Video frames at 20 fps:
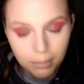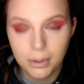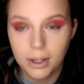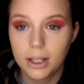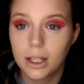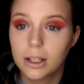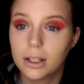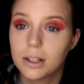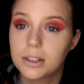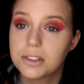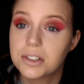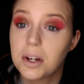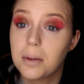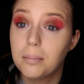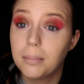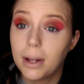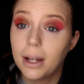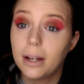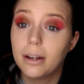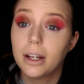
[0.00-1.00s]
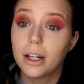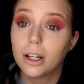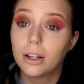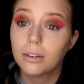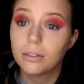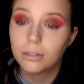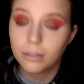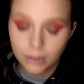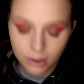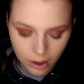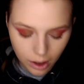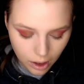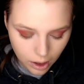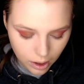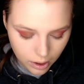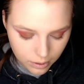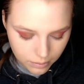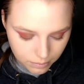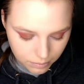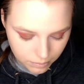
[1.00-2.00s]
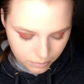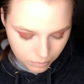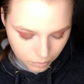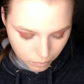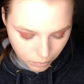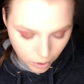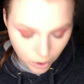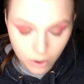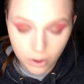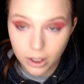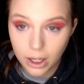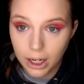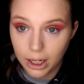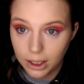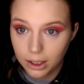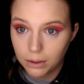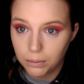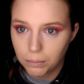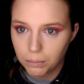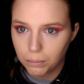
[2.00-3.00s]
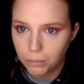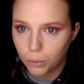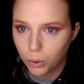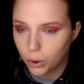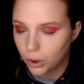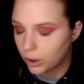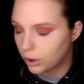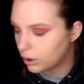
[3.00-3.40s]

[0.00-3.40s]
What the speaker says: being that there's an impending hurricane and more